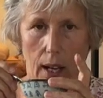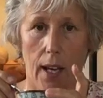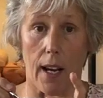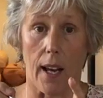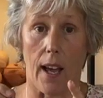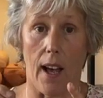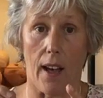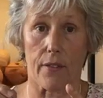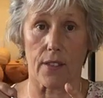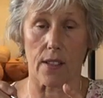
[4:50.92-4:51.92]
And I
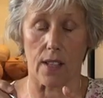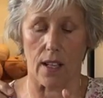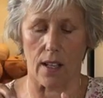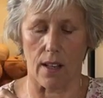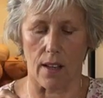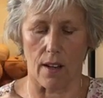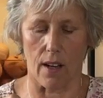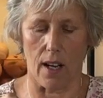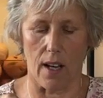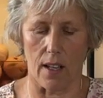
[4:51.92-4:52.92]
have to say they're
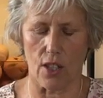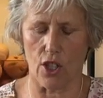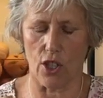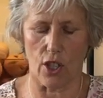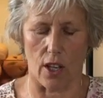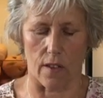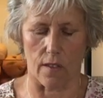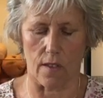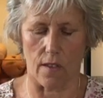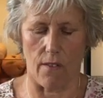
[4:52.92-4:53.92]

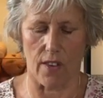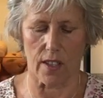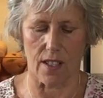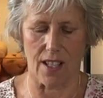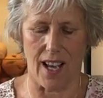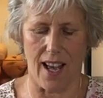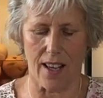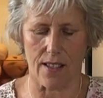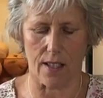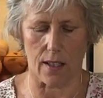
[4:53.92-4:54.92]
just
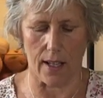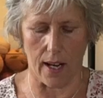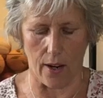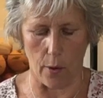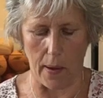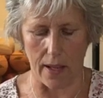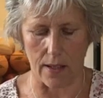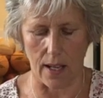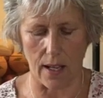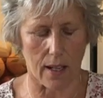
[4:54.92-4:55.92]
fantastically
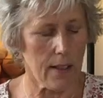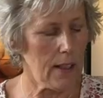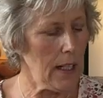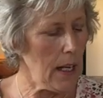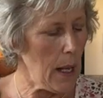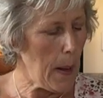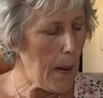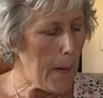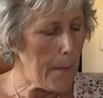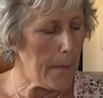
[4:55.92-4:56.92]
aromatic.
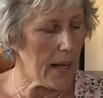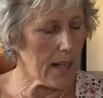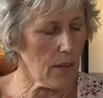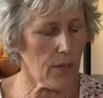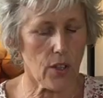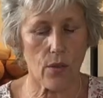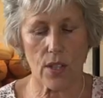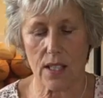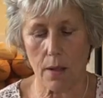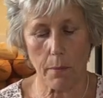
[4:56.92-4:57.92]
But if you
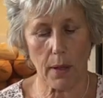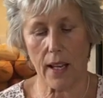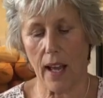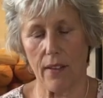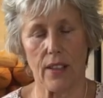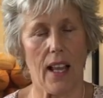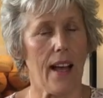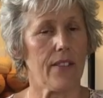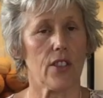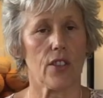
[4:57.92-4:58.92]
simply have
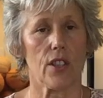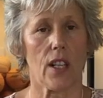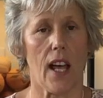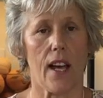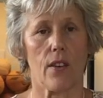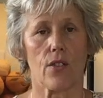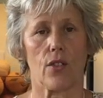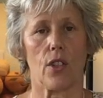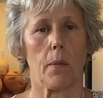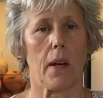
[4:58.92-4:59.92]
lavender in the house, or you